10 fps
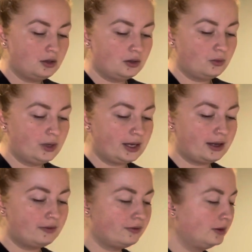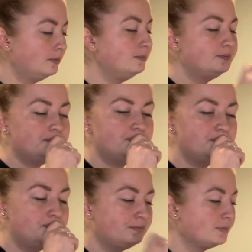We have,
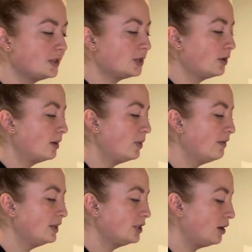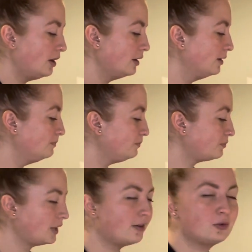we have the dog.
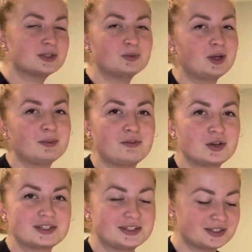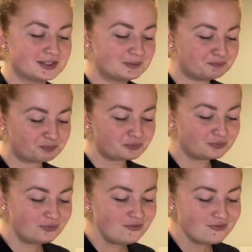Every once in a while, my voice does this.
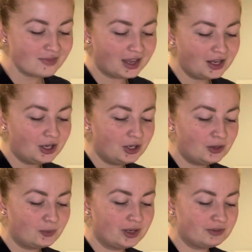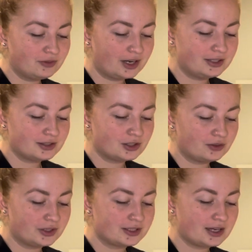We have divine
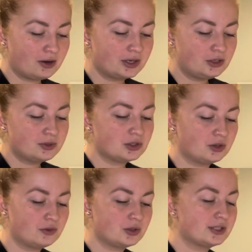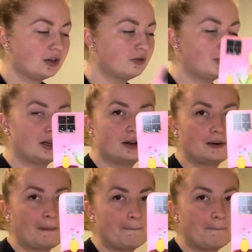service. How can you serve yourself better?